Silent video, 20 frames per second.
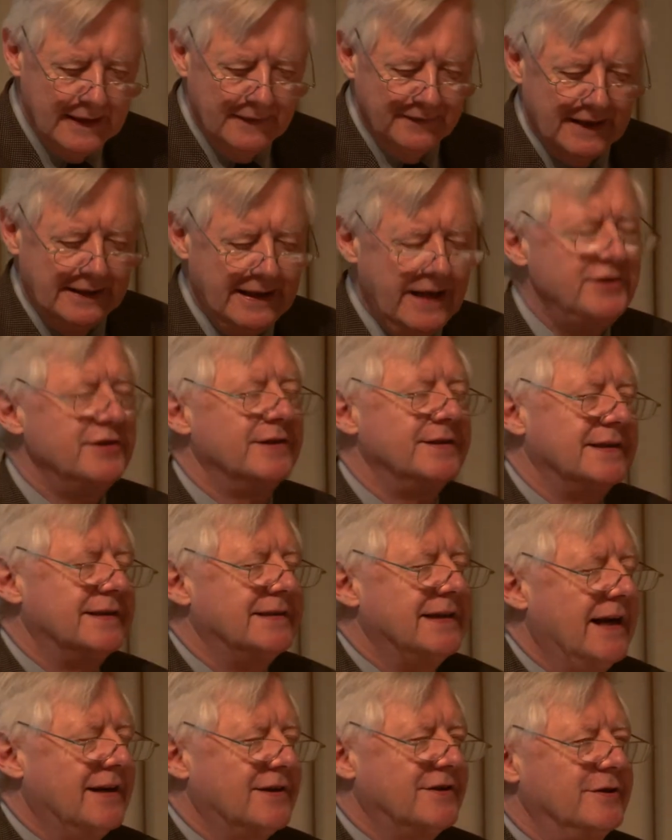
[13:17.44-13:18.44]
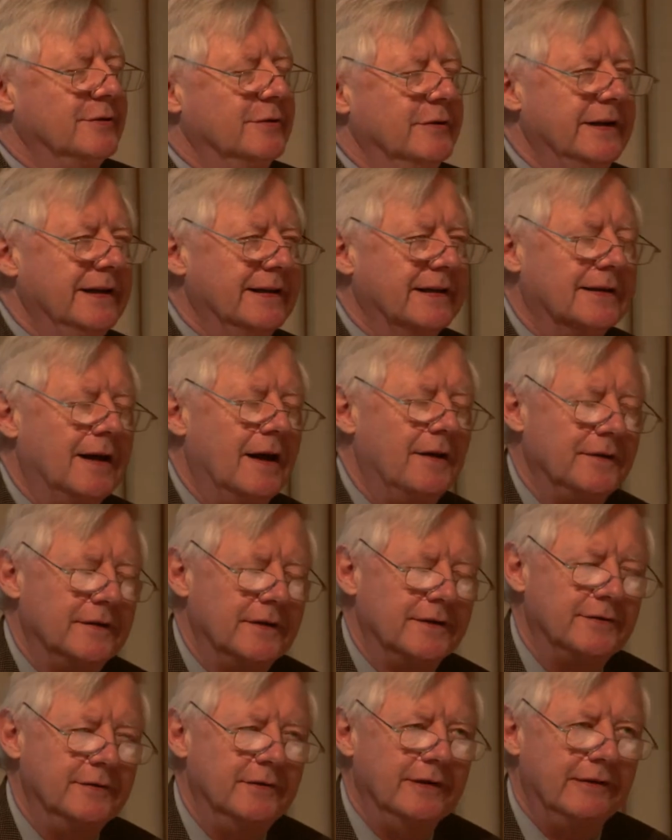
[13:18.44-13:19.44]
The legends attached to Uí na Gcoth are
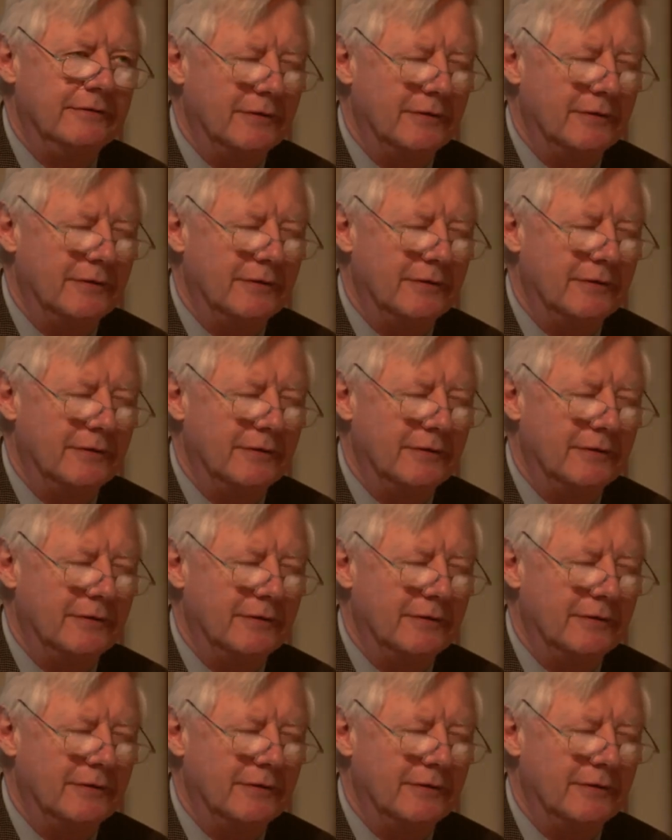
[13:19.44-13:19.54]
truly